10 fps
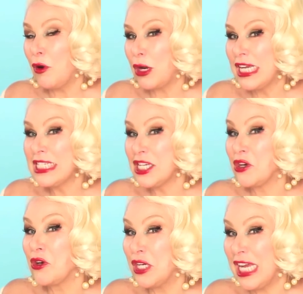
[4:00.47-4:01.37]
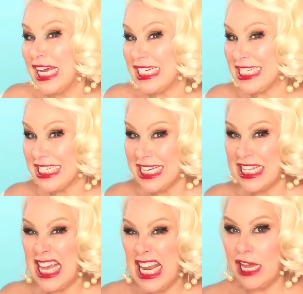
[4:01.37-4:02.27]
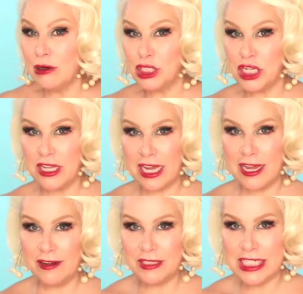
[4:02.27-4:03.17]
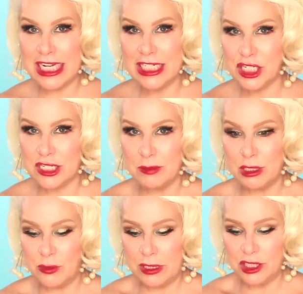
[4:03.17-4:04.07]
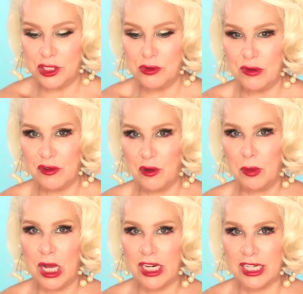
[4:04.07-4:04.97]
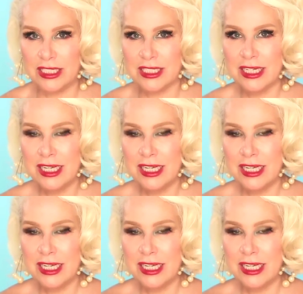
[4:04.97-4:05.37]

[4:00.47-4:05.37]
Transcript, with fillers: or kissing her yet. That energy, that kind of tension between the two of your bodies.